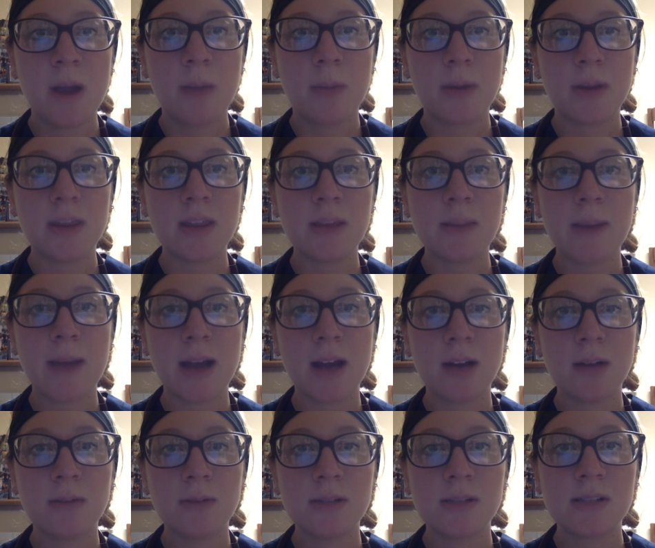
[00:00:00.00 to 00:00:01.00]
Breathing
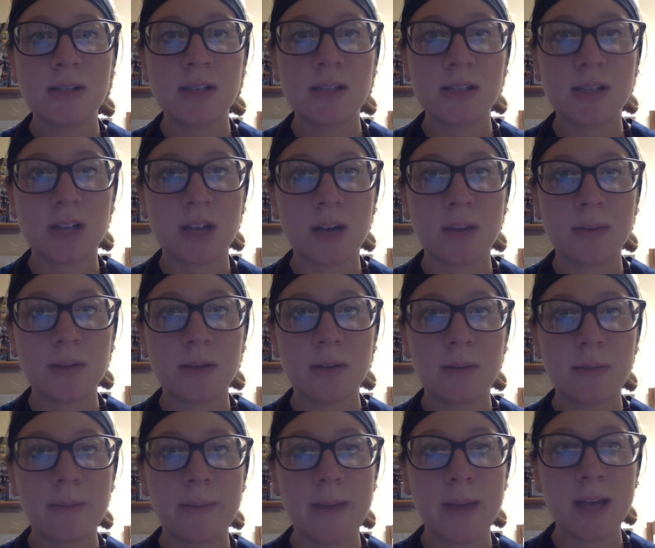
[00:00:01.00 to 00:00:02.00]
pattern was disturbed.
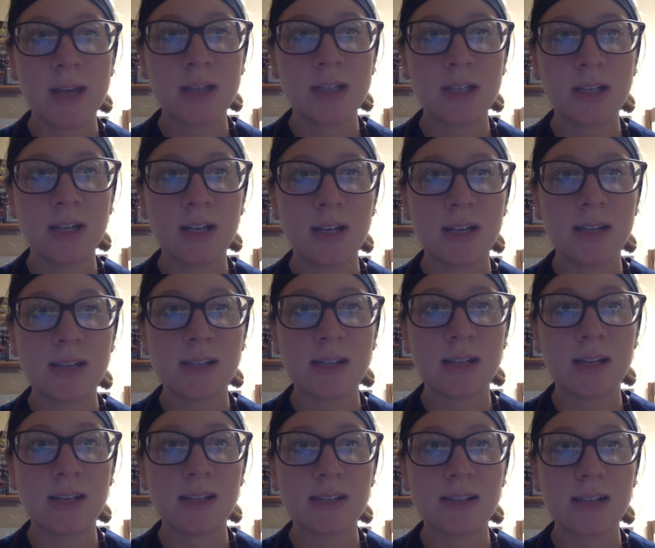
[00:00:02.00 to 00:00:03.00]
Patient is
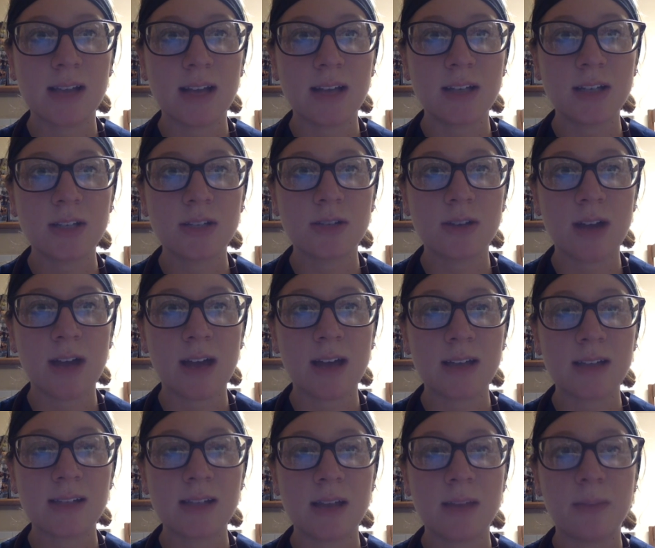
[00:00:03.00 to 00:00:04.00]
in slight
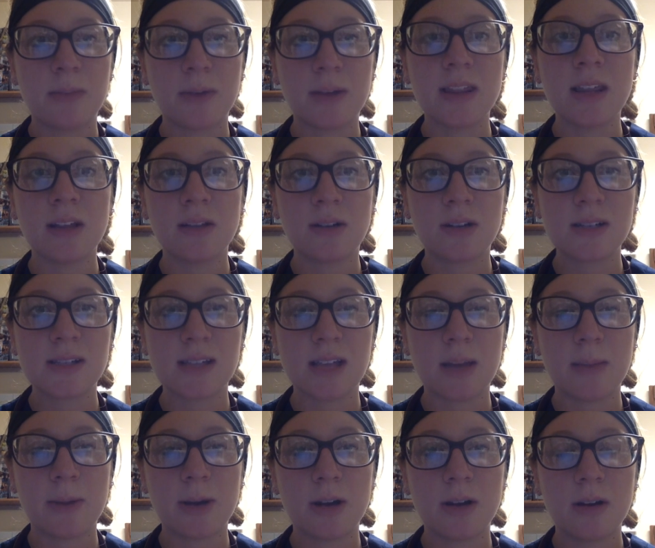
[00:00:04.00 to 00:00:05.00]
distress and breathing looks
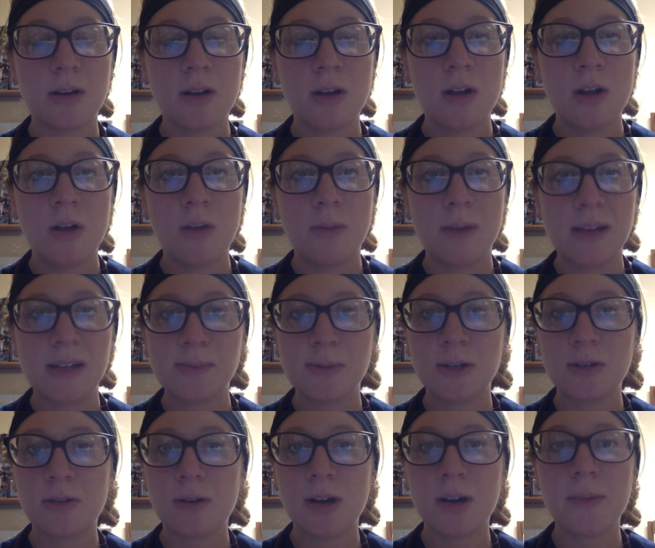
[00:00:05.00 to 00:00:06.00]
labored.
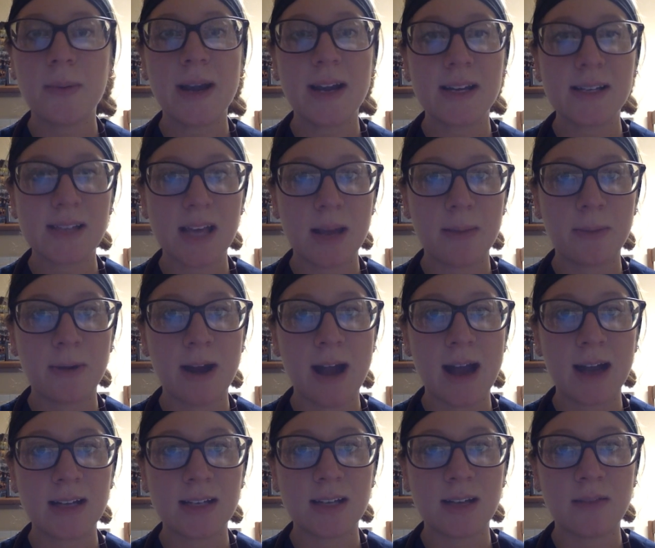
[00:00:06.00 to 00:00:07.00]
Respiratory rate is
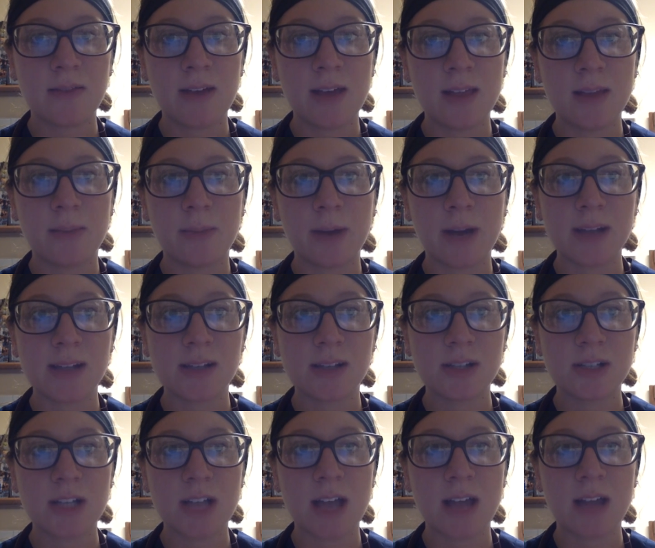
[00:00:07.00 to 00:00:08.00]
hyperactive and the breaths are
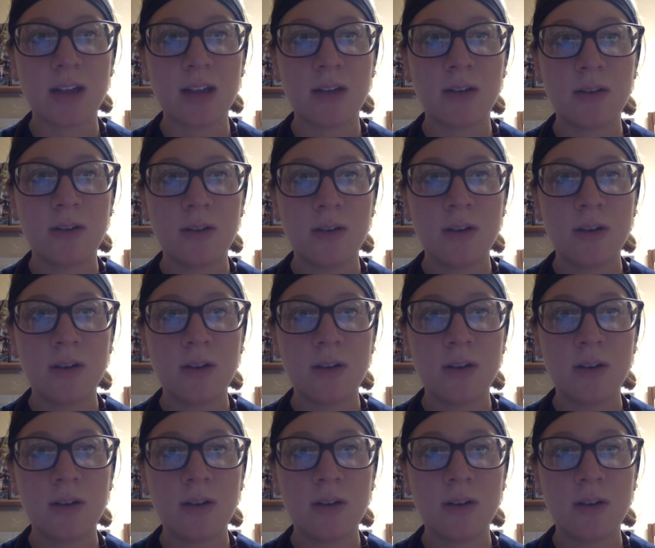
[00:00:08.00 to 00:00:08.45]
shallow.